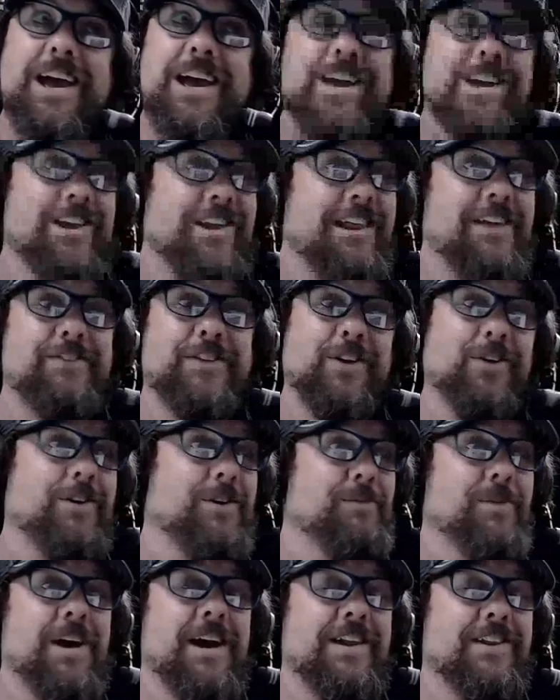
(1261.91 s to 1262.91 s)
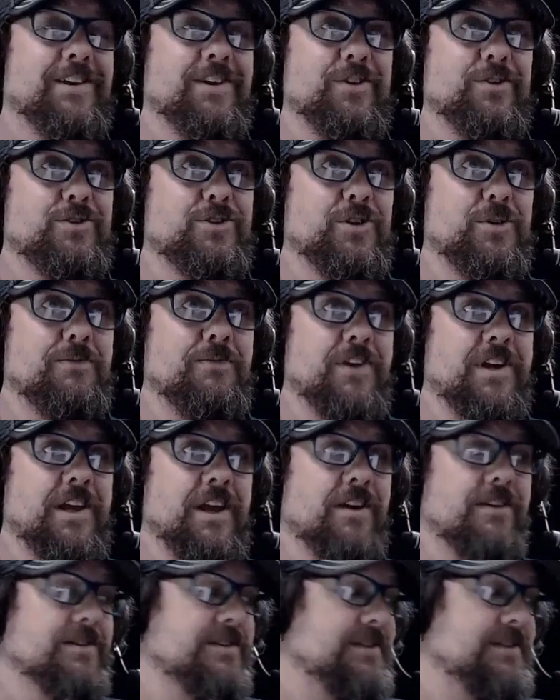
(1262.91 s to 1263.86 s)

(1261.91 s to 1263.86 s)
You'll have to look at my other YouTube videos